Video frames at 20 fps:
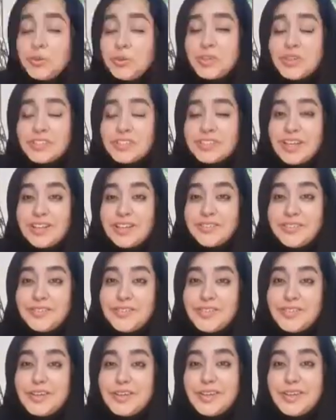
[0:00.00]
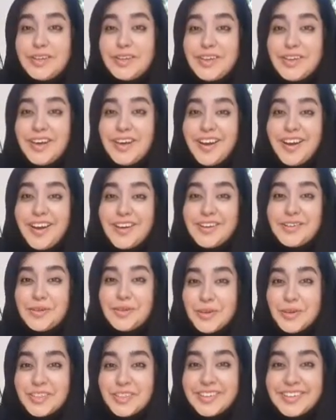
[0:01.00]
yourself are an
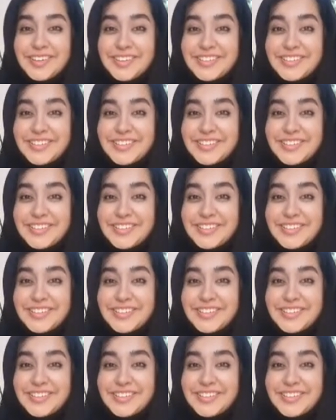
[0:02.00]
author.